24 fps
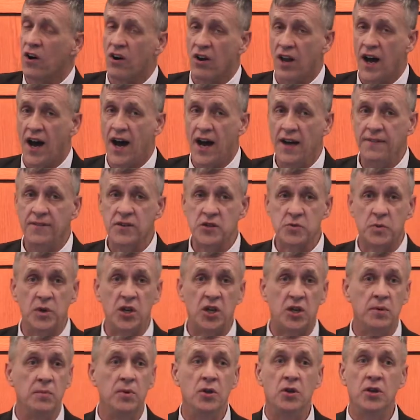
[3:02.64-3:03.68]
our life as we
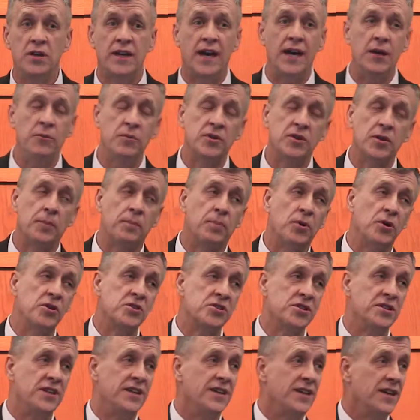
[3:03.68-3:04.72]
communicate with the
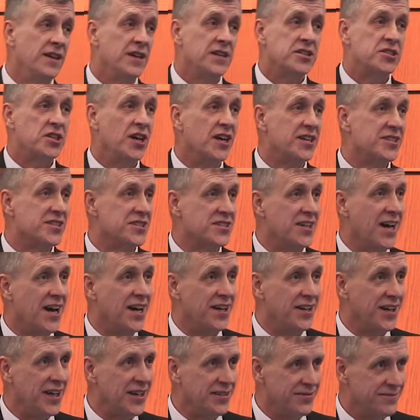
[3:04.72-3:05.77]
person that checks us
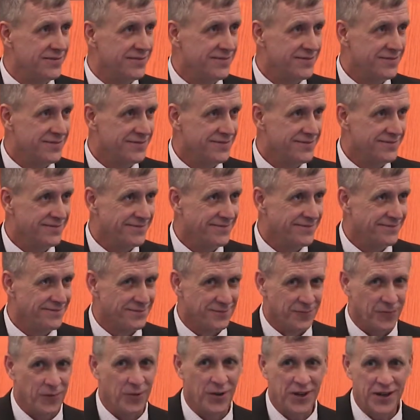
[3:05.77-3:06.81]
out at
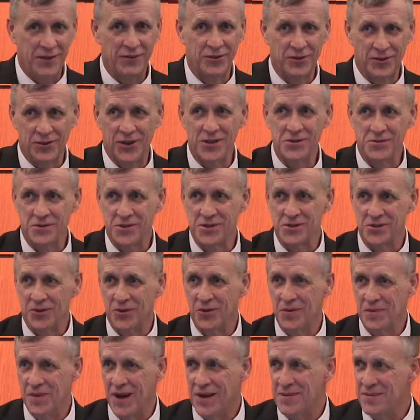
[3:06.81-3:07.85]
whatever grocery
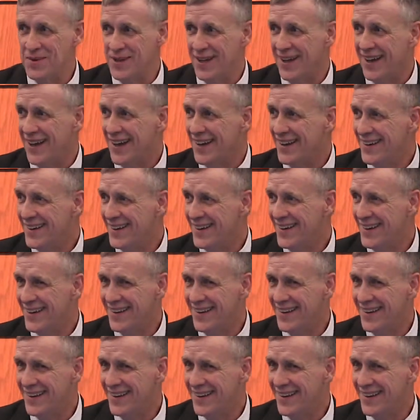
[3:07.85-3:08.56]
store we might be at.